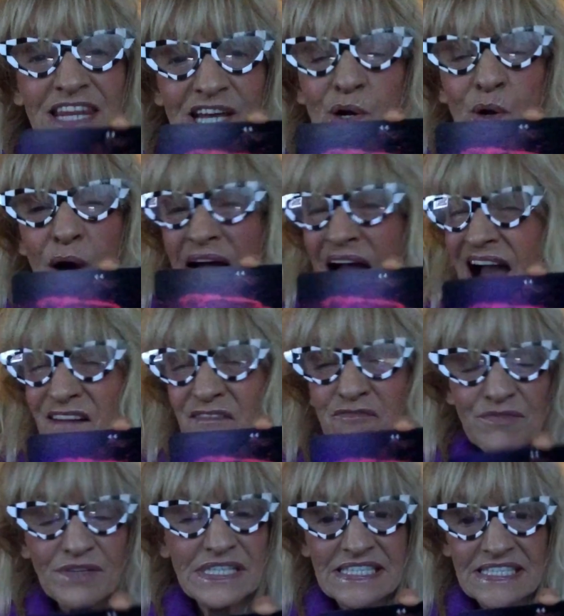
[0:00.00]
new
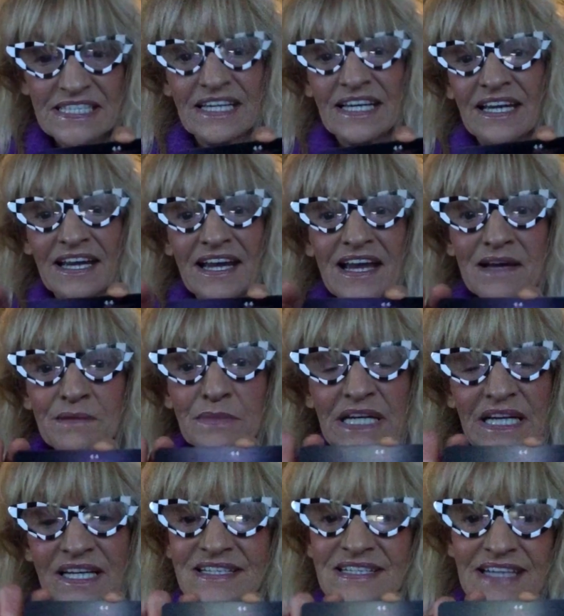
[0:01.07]
everything,
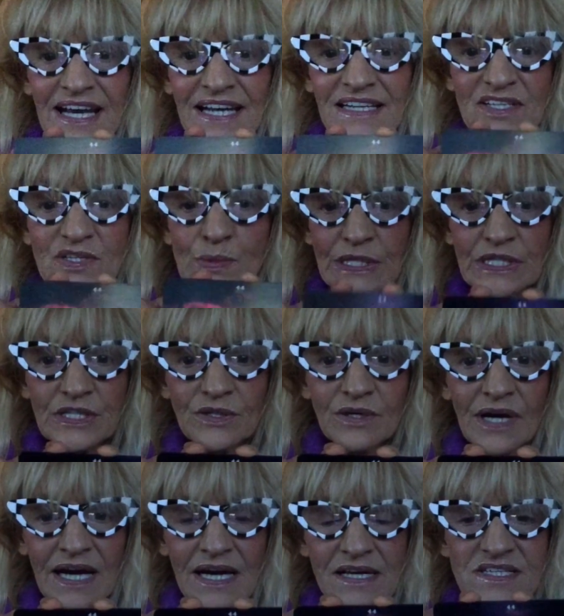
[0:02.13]
because that is what you
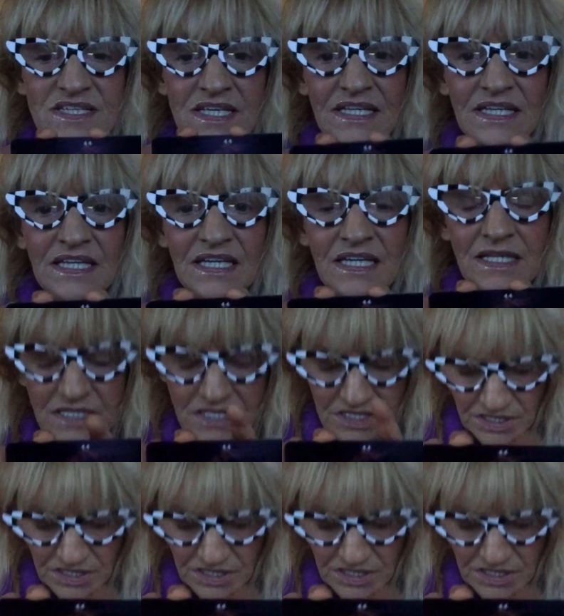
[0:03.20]
guys need